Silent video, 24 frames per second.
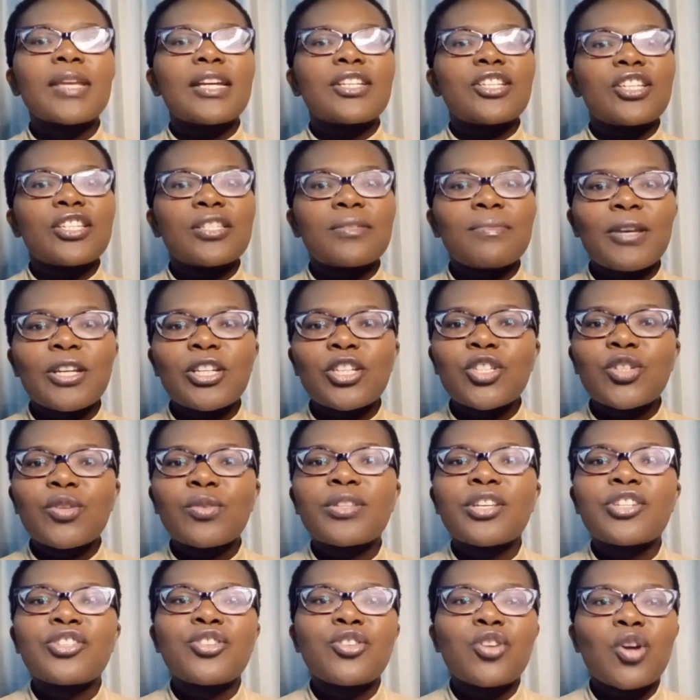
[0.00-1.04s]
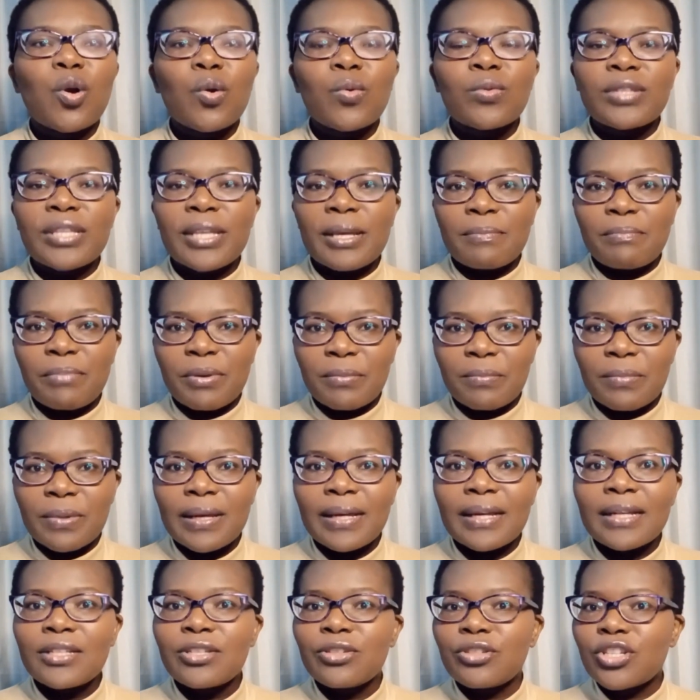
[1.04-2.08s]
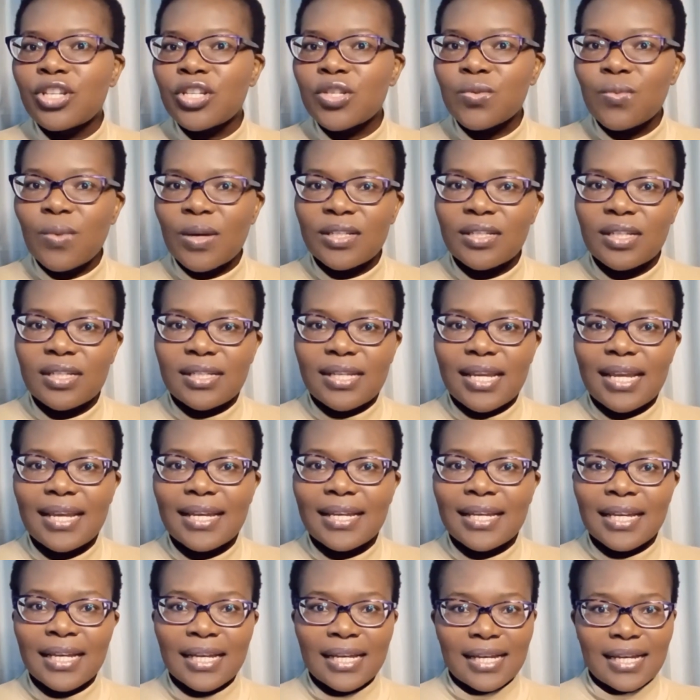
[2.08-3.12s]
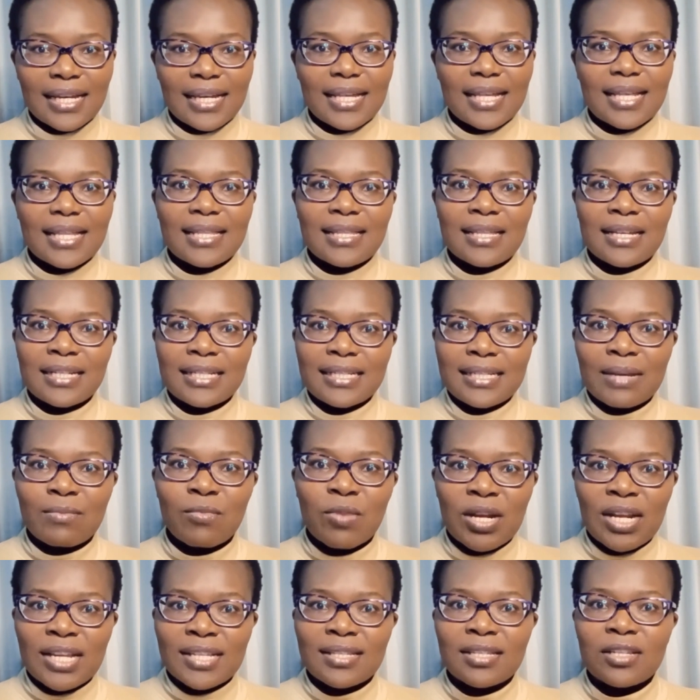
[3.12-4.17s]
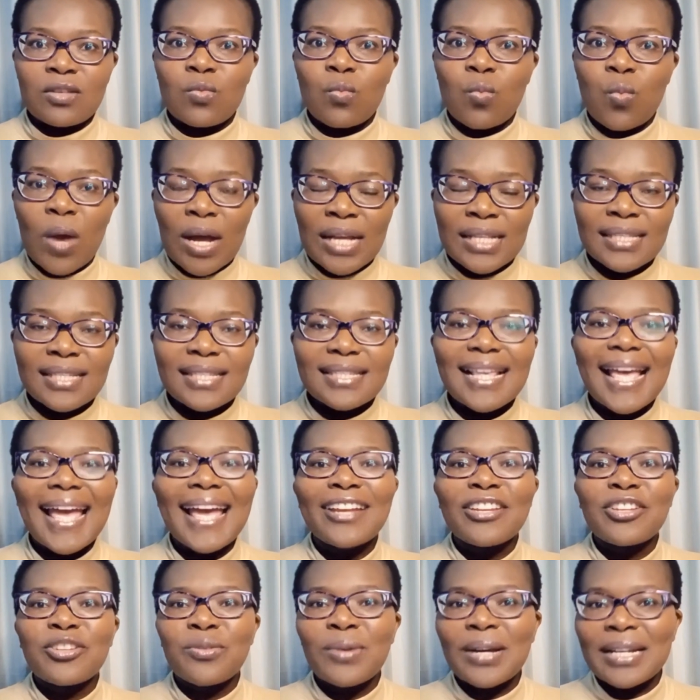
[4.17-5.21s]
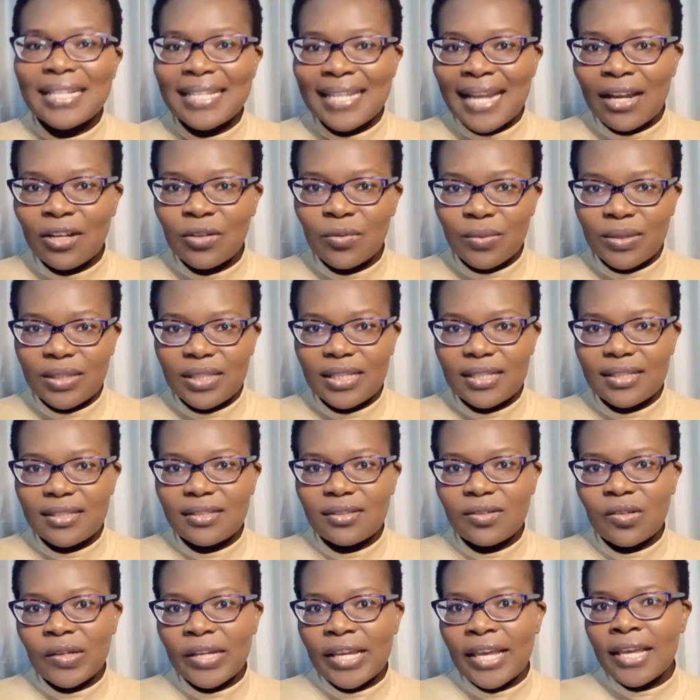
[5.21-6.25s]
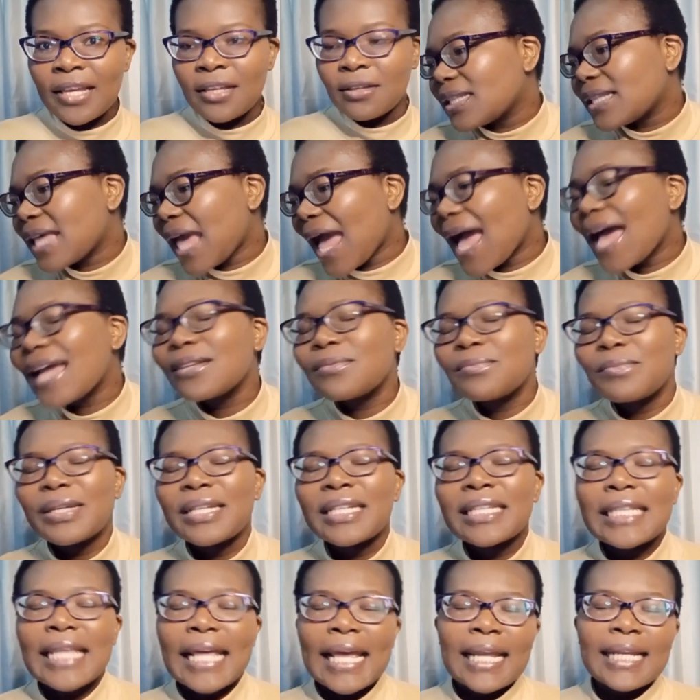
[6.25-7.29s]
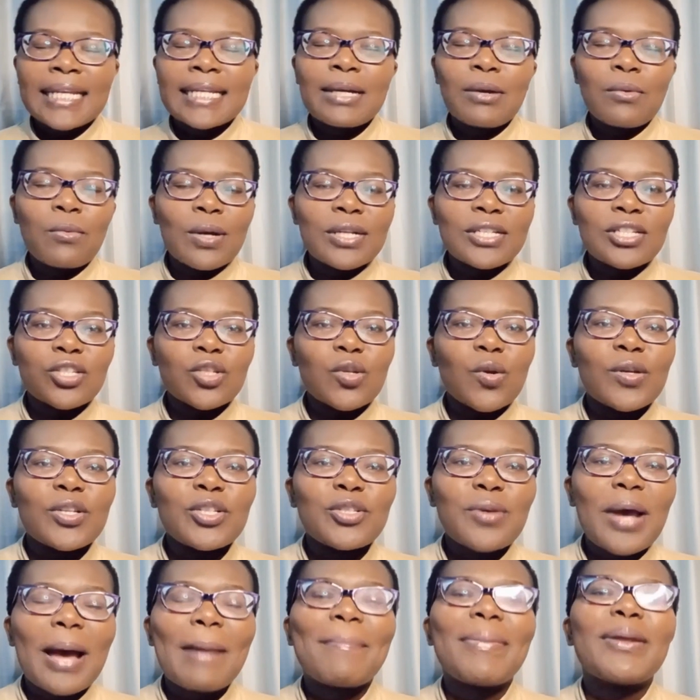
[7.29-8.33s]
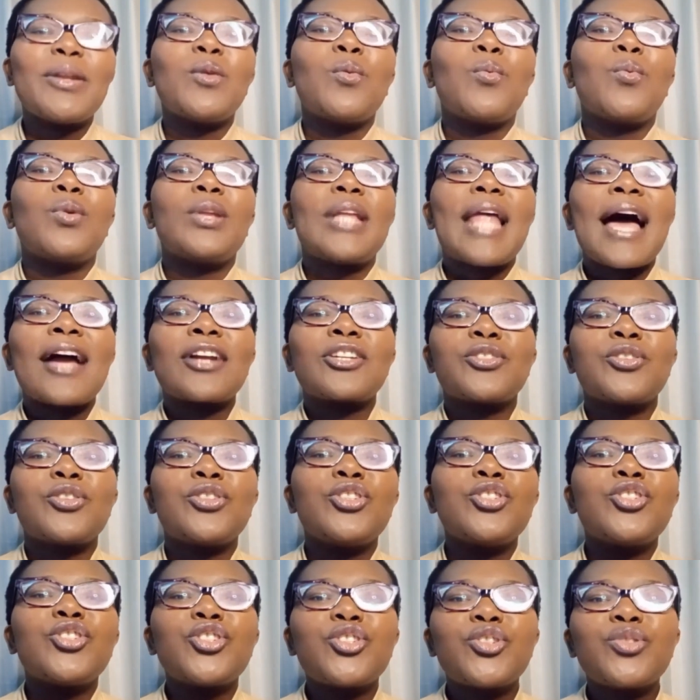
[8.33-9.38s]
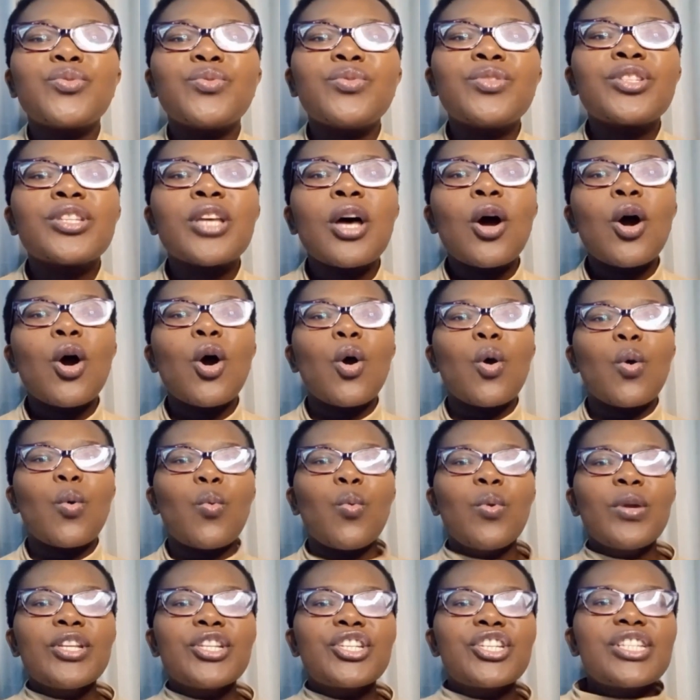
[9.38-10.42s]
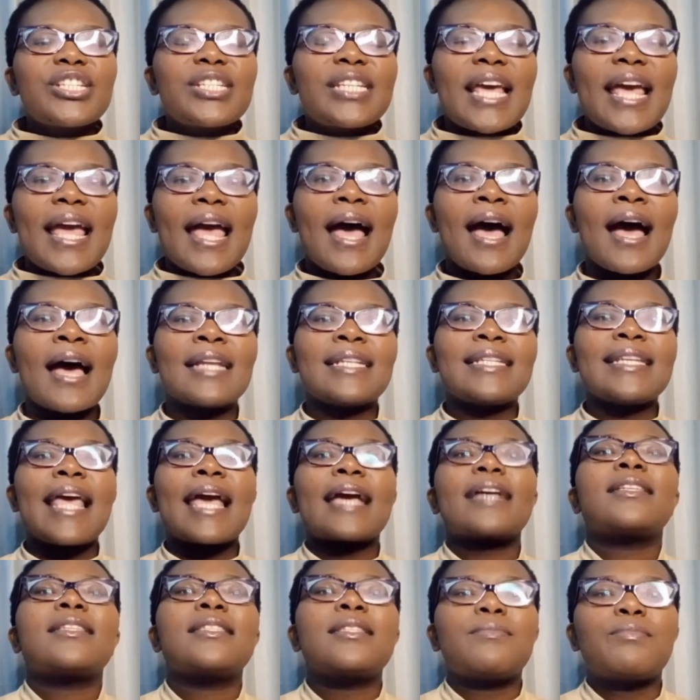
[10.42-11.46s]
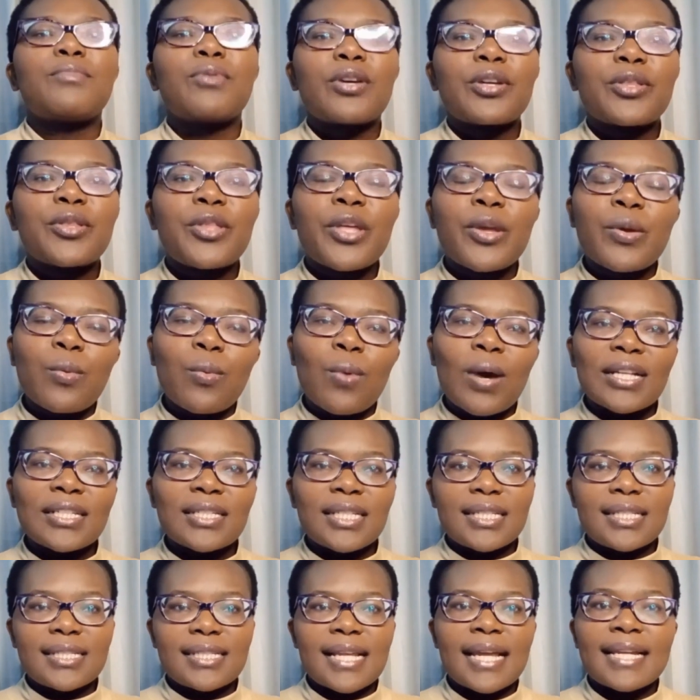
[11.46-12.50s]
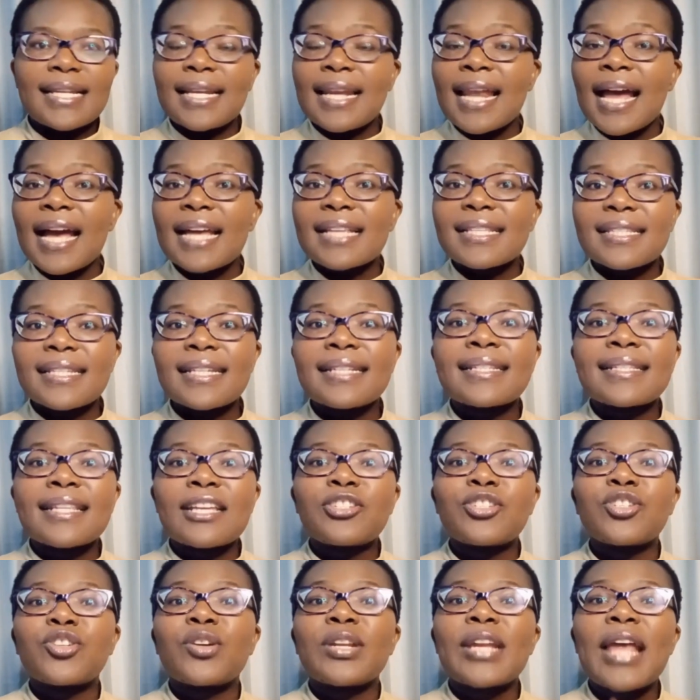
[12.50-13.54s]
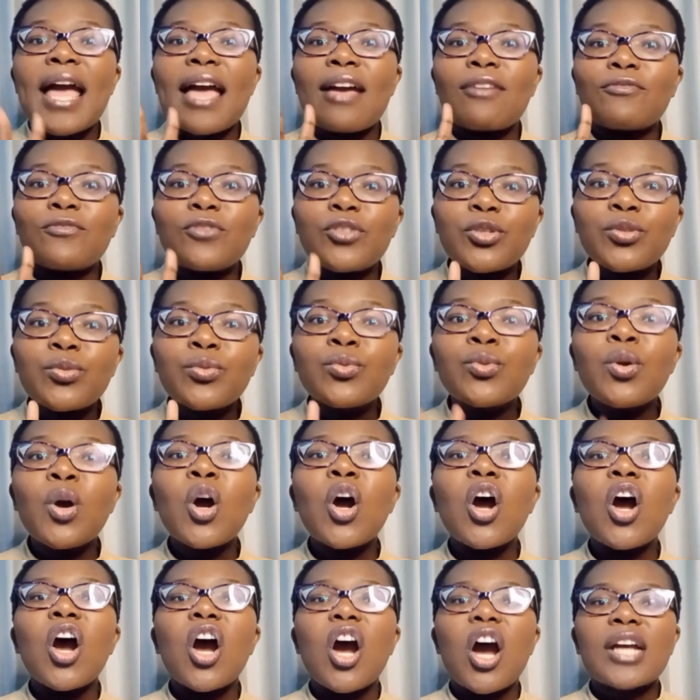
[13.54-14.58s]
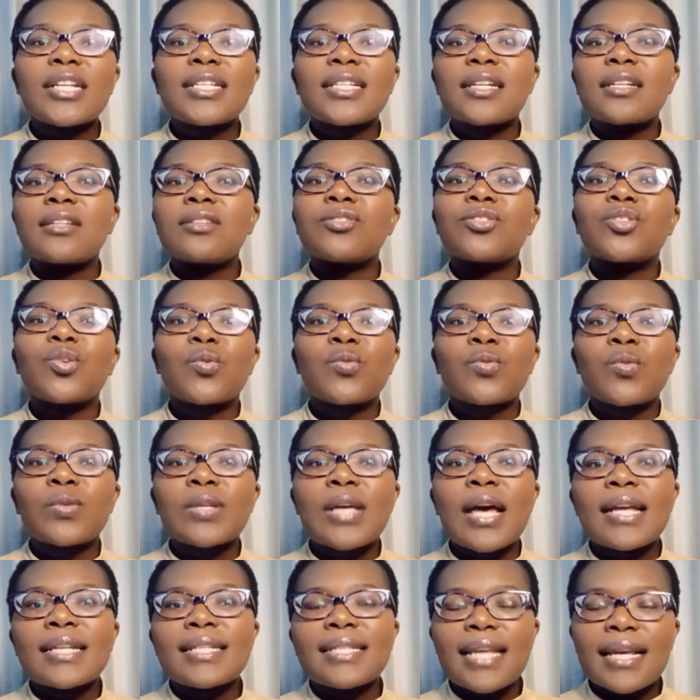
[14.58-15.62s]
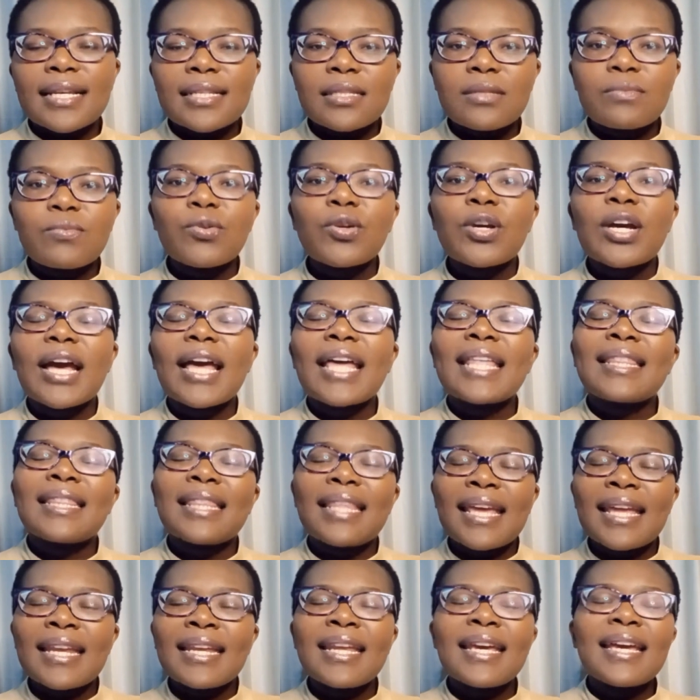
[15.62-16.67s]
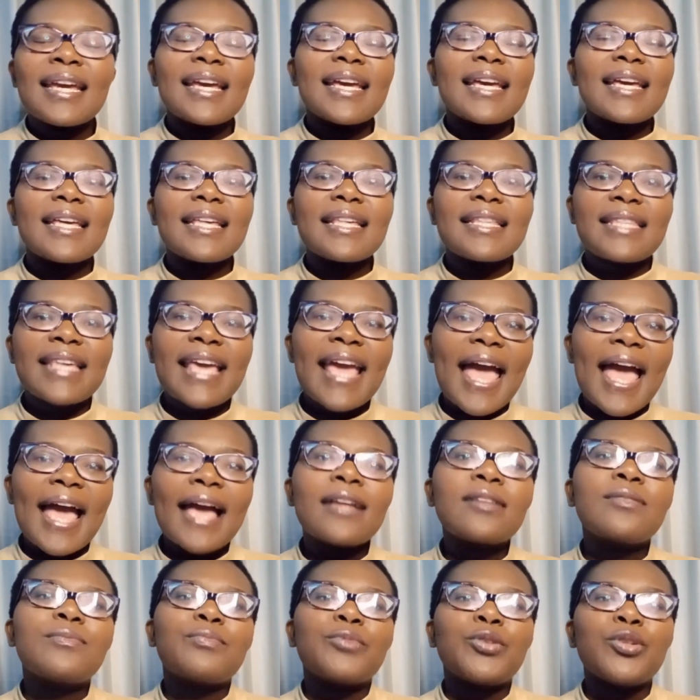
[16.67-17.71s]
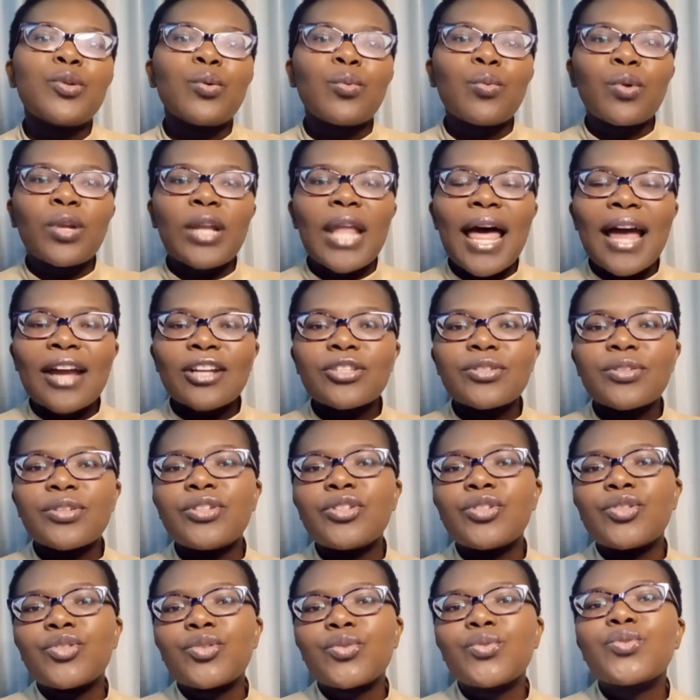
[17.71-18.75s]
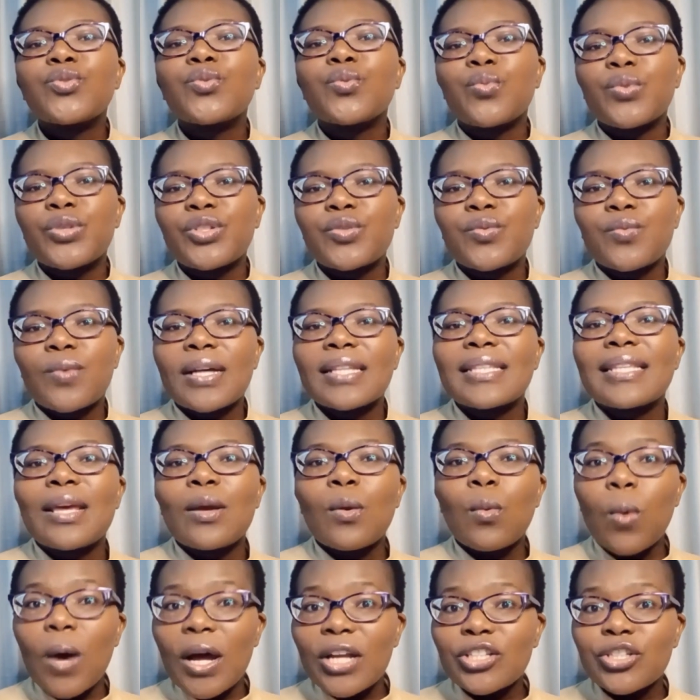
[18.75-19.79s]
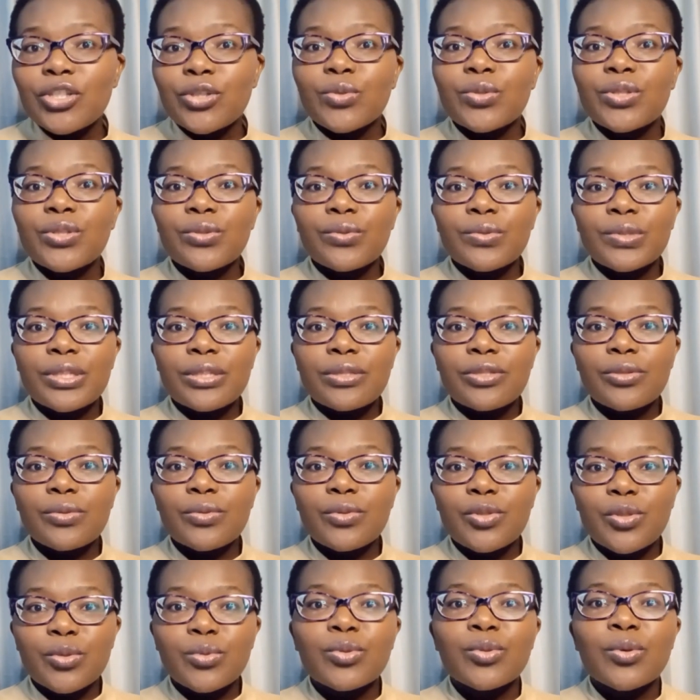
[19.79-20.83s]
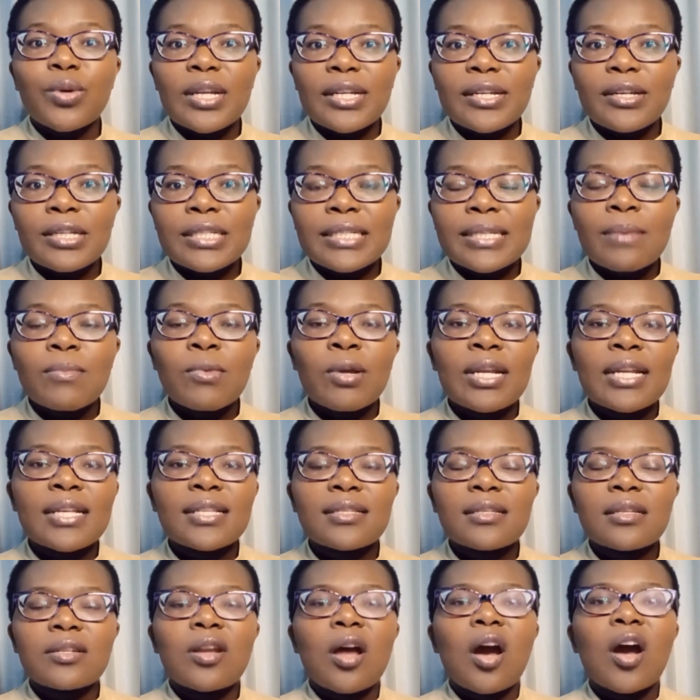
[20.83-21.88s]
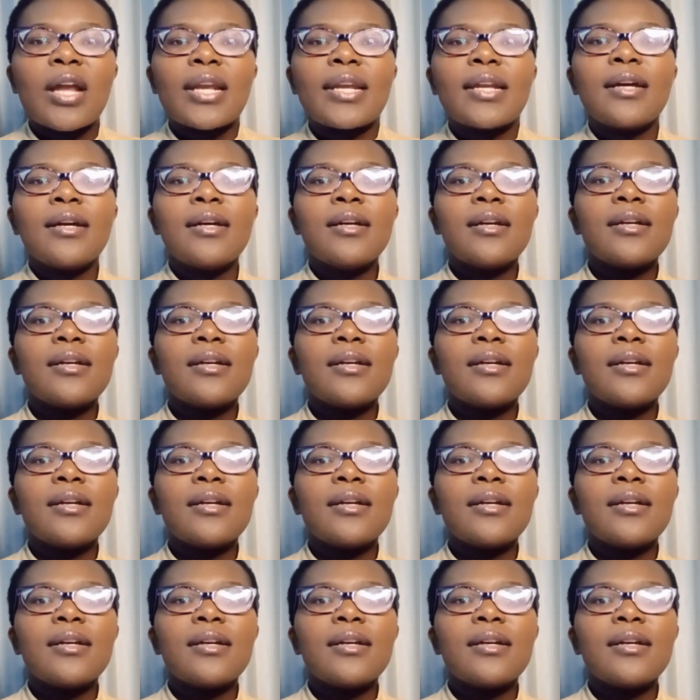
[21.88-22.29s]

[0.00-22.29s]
Just make sure that you go there prepared. You just want to take the demo lesson once and you are done with it. Okay, the admin, then what is going to happen, will actually choose which textbook they want to study. Like I said, that you're going to have 2 articles or a textbook, and then the admin will actually choose which one they want you to do your demo lesson on.